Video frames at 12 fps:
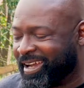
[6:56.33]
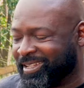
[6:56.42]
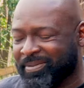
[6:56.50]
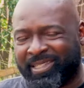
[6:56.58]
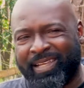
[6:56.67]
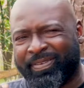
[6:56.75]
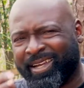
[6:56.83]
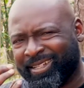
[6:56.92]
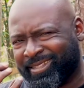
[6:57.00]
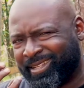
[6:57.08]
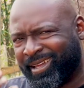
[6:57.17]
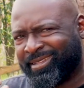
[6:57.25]
let me see if I can
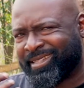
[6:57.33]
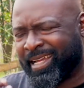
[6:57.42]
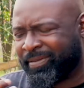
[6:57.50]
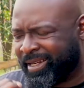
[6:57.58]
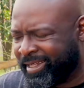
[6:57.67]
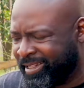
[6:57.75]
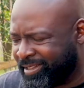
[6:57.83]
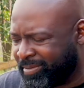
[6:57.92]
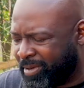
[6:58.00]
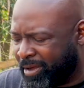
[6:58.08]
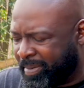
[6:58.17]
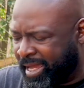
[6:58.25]
taste that when I get the
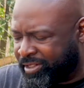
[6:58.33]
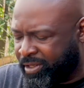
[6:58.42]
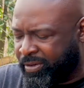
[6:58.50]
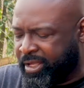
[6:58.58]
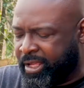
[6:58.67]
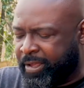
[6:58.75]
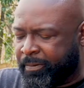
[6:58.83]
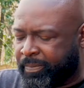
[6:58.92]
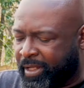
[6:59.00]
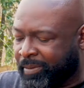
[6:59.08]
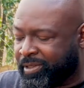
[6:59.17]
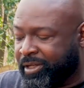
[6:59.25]
small batch. So,
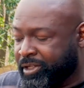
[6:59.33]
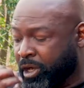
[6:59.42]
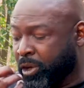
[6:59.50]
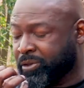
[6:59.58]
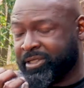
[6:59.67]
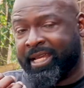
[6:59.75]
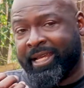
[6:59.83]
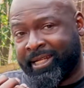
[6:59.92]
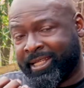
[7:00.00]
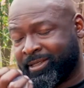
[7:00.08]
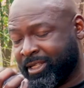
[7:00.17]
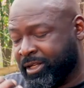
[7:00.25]
I'm sorry, nose that.
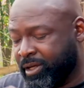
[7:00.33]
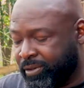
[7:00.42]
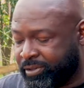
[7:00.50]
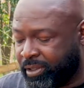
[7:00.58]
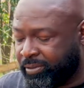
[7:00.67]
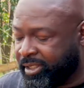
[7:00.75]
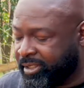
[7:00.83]
That's the nose. So, the